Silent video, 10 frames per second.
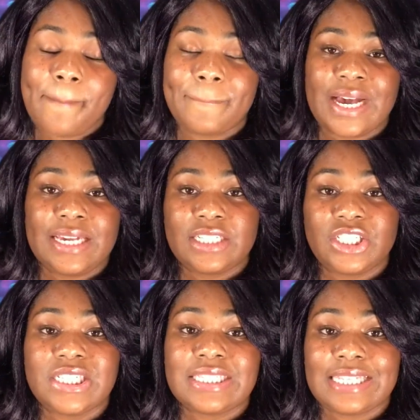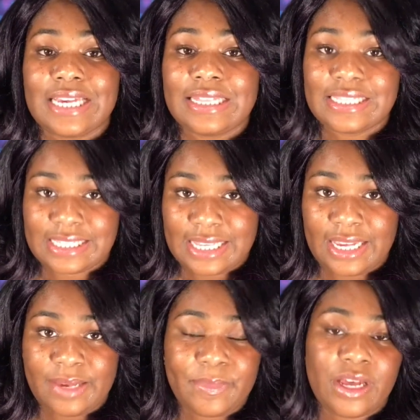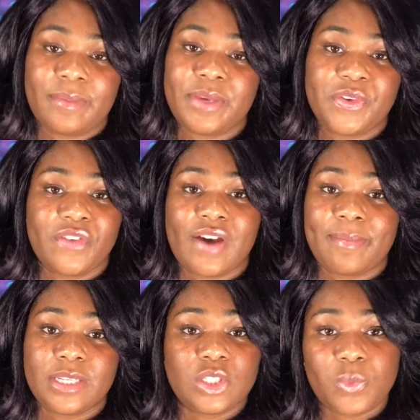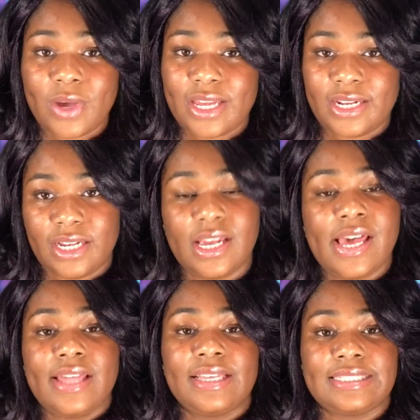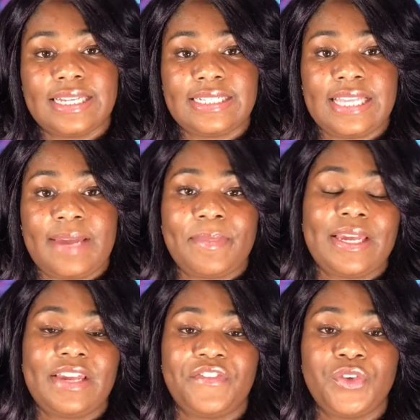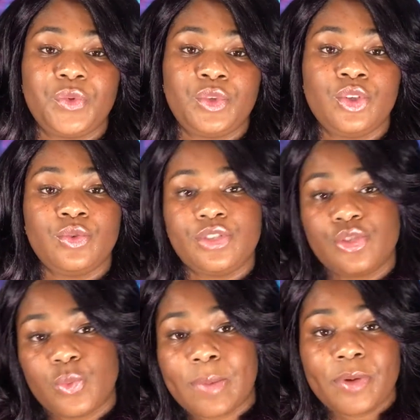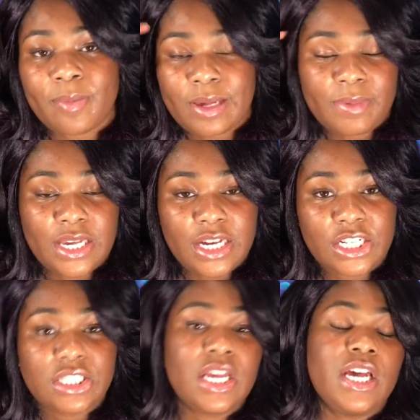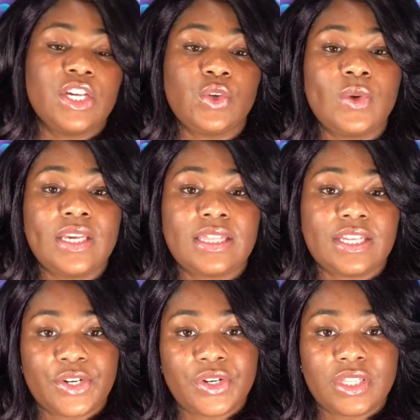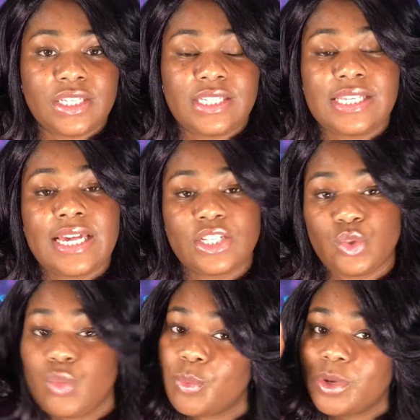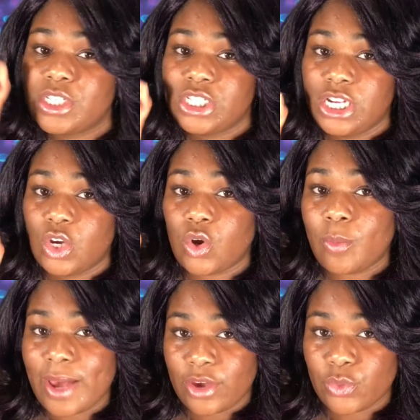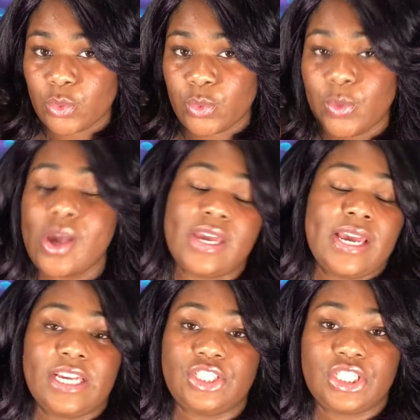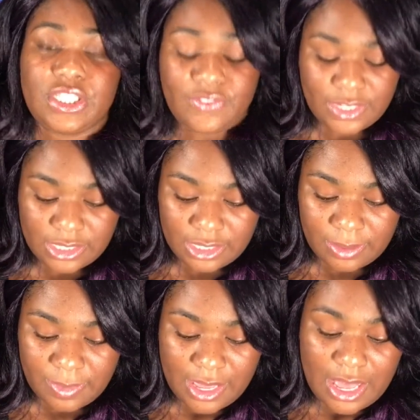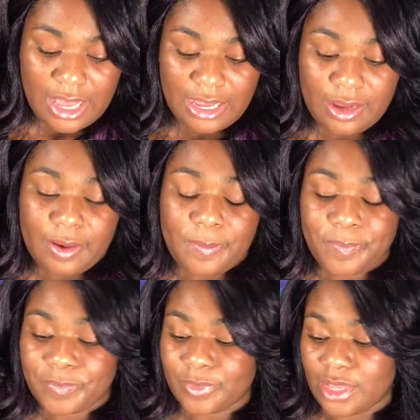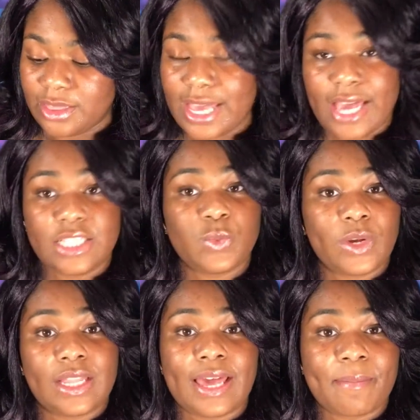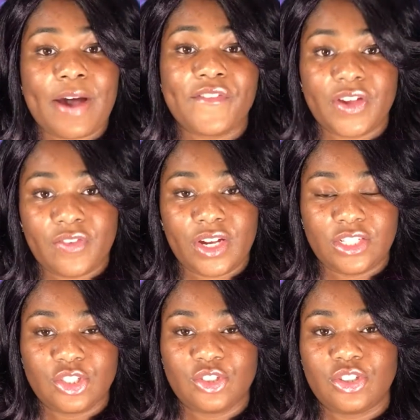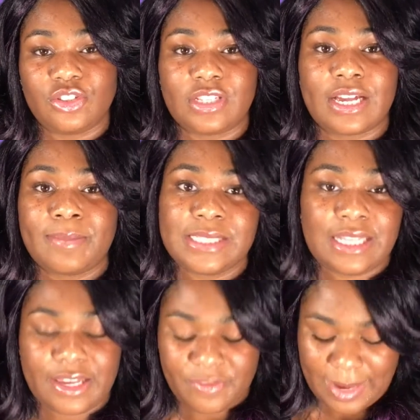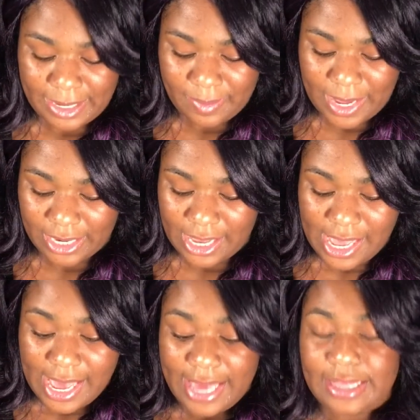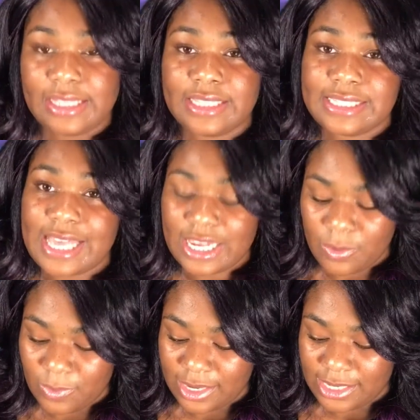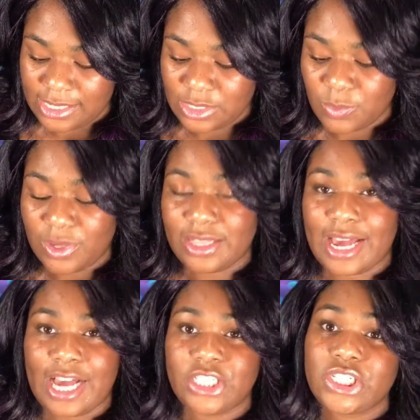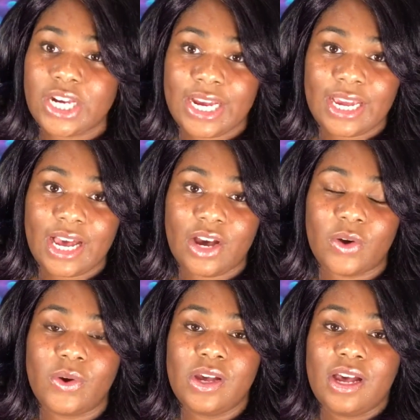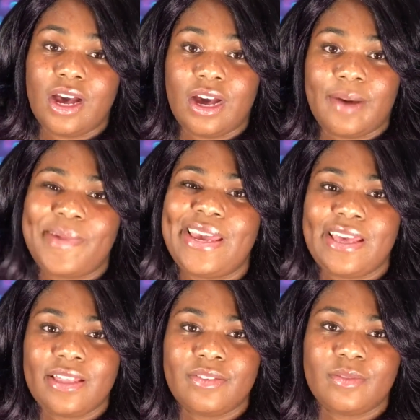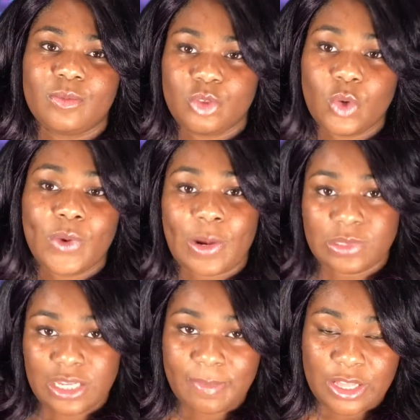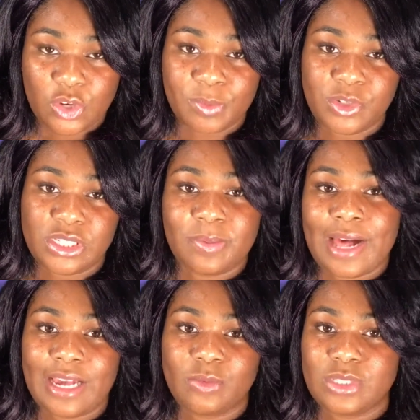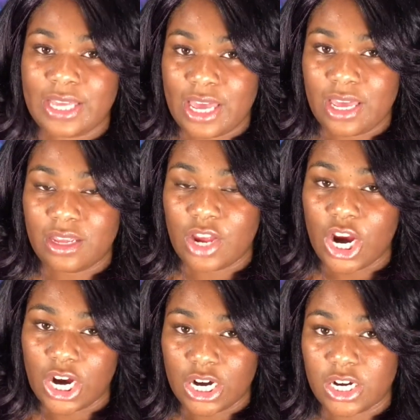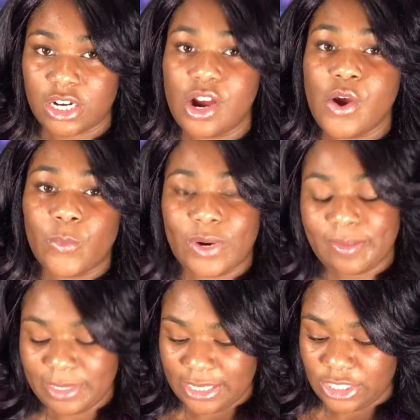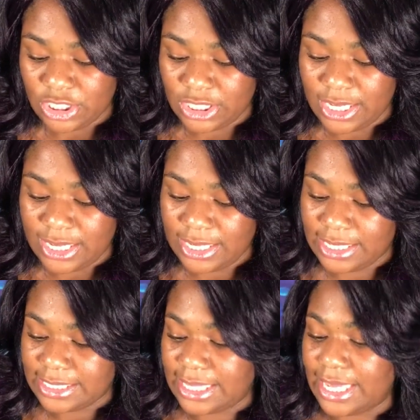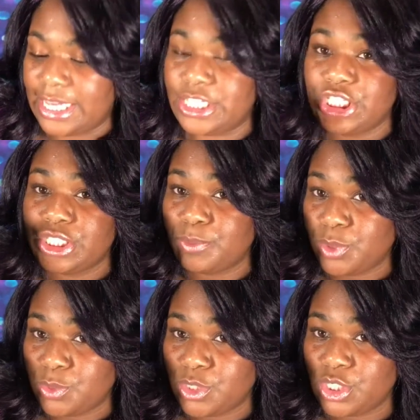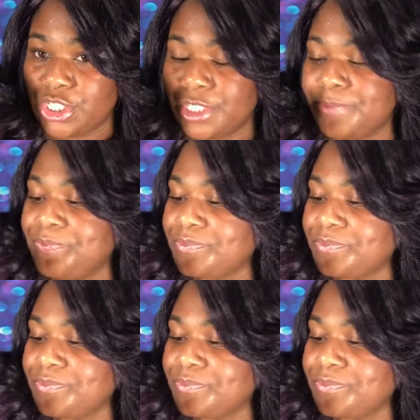My edges stayed the same. Even if I've been sweating, they stay the same. And if you do disrupt your baby hairs, you can literally take a toothbrush and go back through and just fix them. That is one of like my favorite edge controls. Like I've been telling everybody about it. And then the second one is one that I tried out so when I was at my local beauty supply, it was at her recommendation. It is Edge Booster.